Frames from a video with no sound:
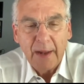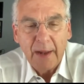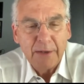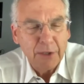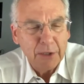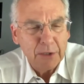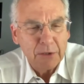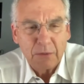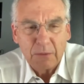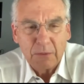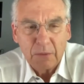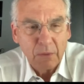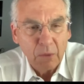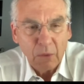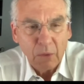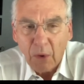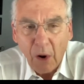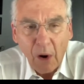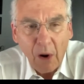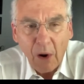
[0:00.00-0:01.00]
just
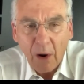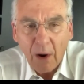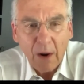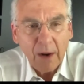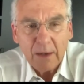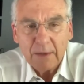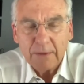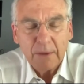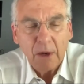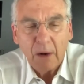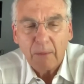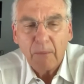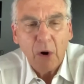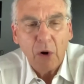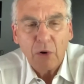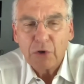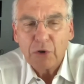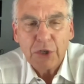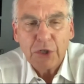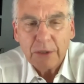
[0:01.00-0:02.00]
raw
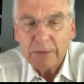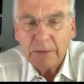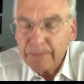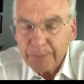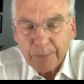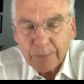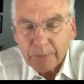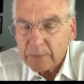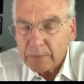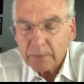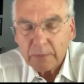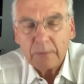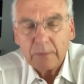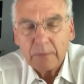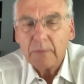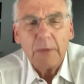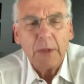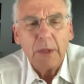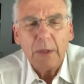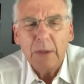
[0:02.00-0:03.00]
emotion.
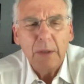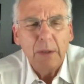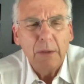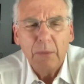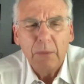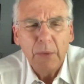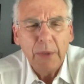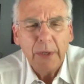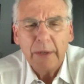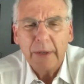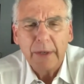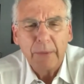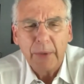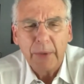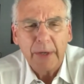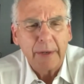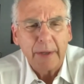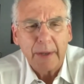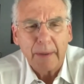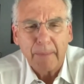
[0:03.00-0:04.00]
Really,
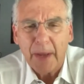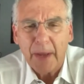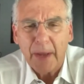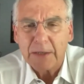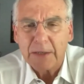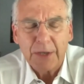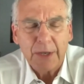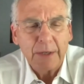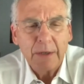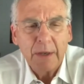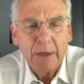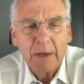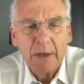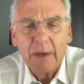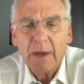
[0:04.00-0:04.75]
really amazing.